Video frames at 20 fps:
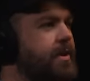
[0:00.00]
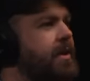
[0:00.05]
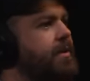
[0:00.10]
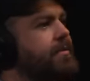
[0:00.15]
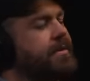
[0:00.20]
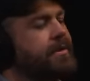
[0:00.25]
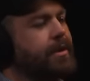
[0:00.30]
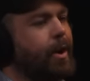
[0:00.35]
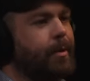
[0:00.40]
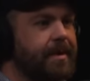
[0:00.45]
We know
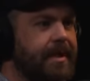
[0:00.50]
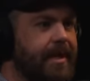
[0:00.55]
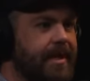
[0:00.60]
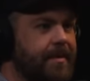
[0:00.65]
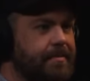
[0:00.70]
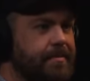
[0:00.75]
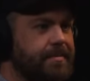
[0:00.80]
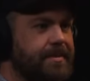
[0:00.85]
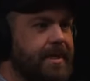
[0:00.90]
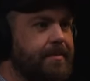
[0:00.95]
so many of
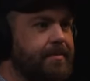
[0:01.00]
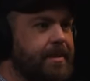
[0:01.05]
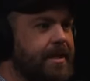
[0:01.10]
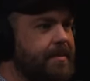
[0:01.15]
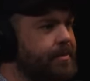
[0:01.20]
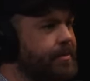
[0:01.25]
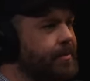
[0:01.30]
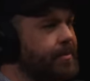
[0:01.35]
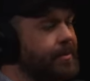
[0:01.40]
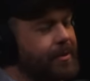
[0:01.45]
the same
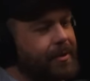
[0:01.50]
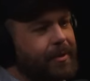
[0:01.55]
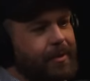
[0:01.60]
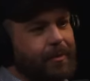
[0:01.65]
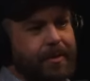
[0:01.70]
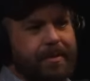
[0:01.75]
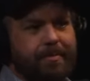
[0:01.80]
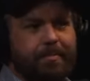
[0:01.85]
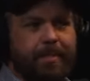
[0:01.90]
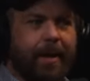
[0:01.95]
people.
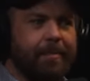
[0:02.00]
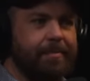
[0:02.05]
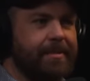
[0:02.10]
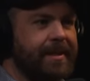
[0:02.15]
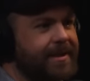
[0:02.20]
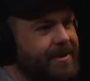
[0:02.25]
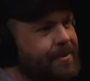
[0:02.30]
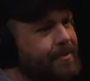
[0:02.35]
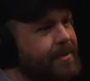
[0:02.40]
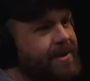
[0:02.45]
We bump
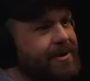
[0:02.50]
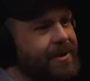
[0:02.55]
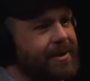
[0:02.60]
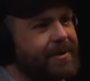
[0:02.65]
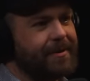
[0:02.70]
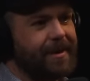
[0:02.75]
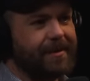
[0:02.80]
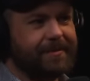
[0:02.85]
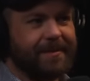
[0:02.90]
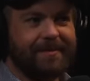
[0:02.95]
into each
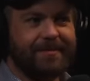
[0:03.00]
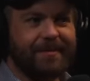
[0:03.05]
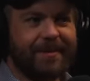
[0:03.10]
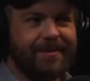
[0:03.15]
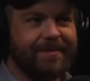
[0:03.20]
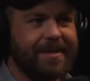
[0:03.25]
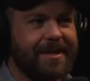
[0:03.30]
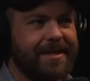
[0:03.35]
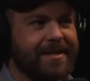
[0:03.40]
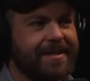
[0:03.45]
other every
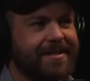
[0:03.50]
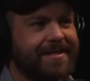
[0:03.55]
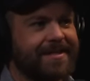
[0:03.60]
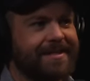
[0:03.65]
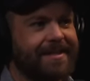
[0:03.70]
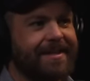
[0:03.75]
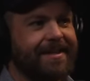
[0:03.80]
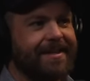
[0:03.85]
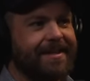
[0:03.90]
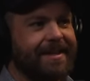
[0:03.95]
few years,